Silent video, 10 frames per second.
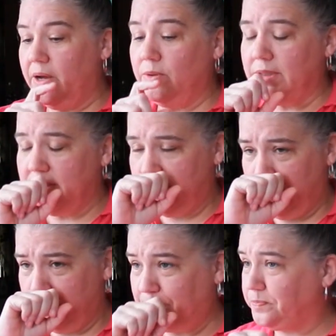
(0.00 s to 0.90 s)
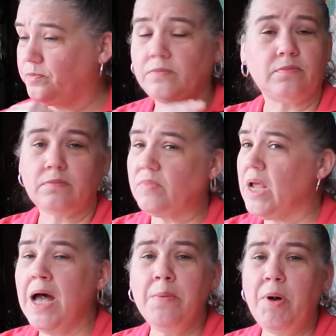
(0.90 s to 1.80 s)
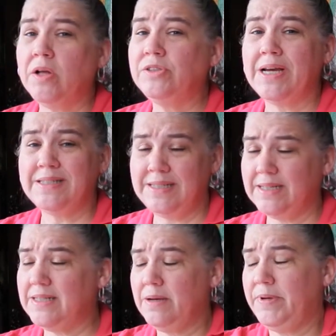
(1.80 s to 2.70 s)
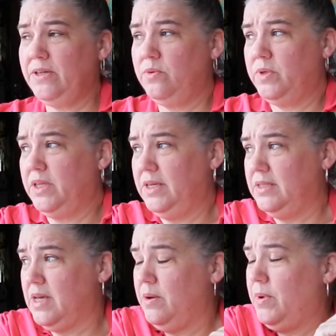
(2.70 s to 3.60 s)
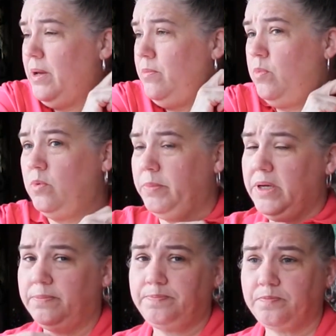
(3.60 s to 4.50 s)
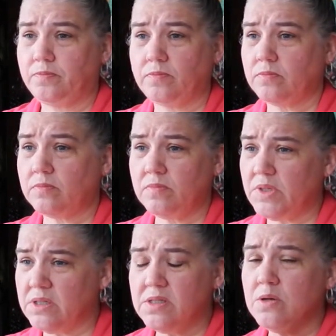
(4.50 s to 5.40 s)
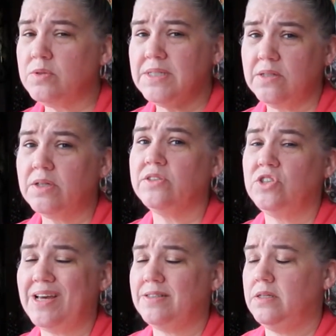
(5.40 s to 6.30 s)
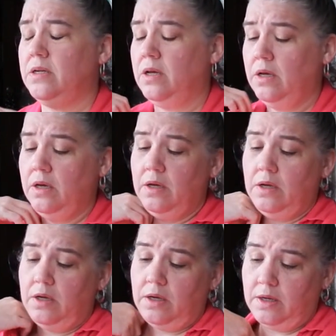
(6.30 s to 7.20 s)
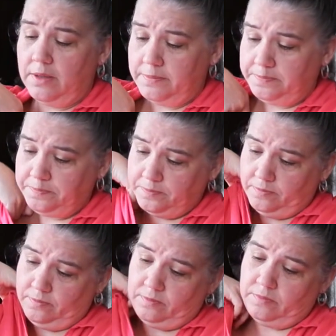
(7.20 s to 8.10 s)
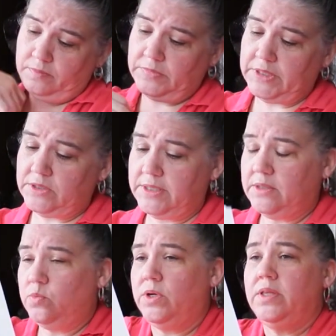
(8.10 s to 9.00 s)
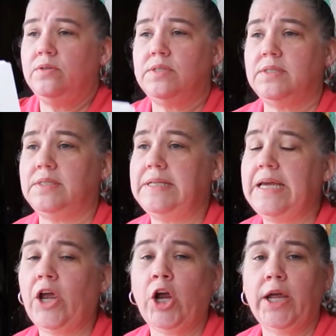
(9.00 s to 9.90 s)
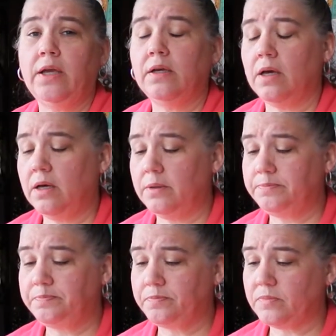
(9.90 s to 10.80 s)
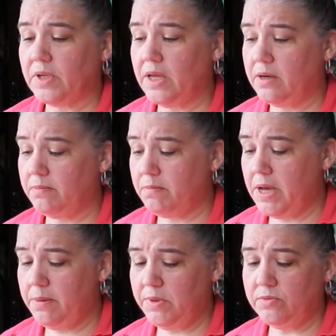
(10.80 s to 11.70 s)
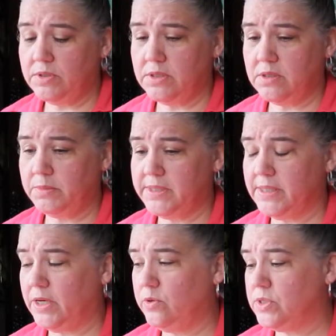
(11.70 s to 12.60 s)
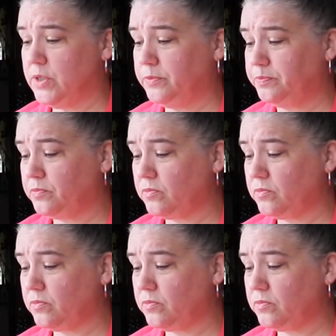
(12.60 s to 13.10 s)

now I'll list you I apologize. Next time I do one of these, I, I won't be so still congested. Um, it, it's one of those that's lingering, um, and my immune system is low, so